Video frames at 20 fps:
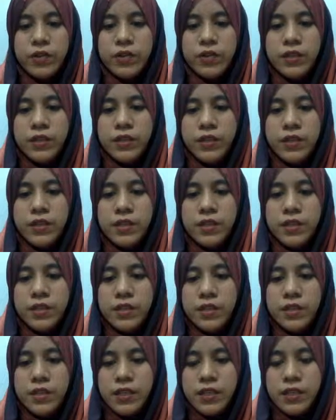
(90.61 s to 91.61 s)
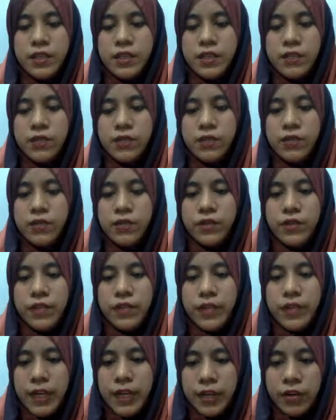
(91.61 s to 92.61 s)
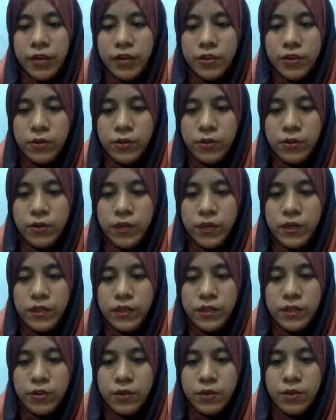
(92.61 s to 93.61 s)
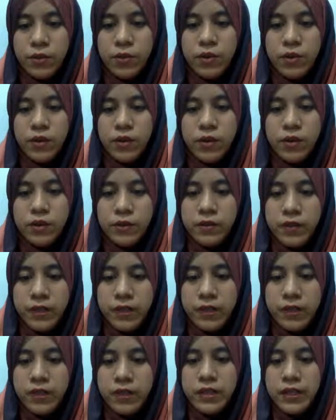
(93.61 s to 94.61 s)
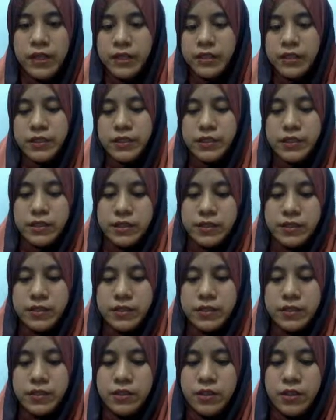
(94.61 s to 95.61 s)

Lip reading: the easier it is for the ion to undergo reduction.